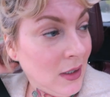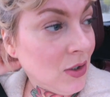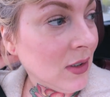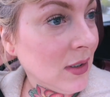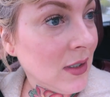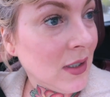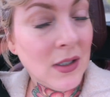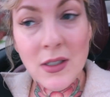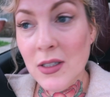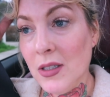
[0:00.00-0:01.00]
just
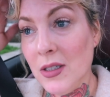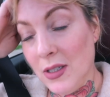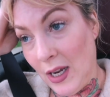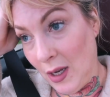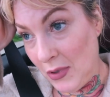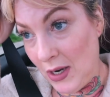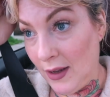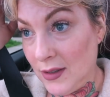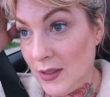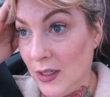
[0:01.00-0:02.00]
damp
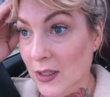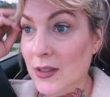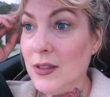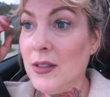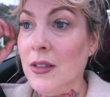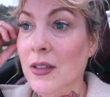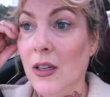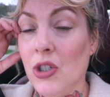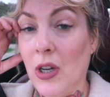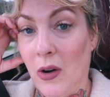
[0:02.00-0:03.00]
nastiness. I need
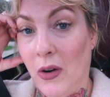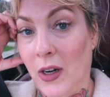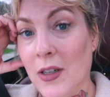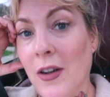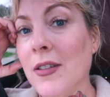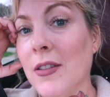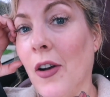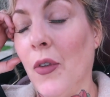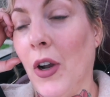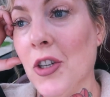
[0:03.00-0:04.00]
to shower,
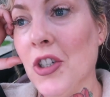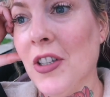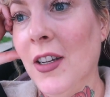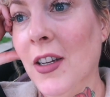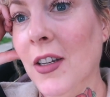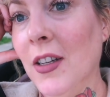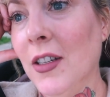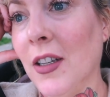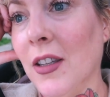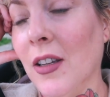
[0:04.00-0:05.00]
start fresh,
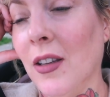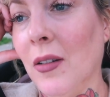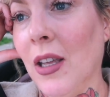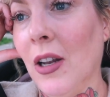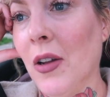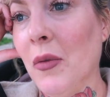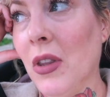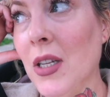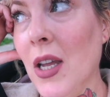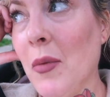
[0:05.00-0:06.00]
and then get on with
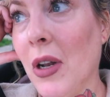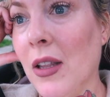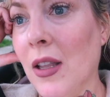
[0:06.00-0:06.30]
the day. But I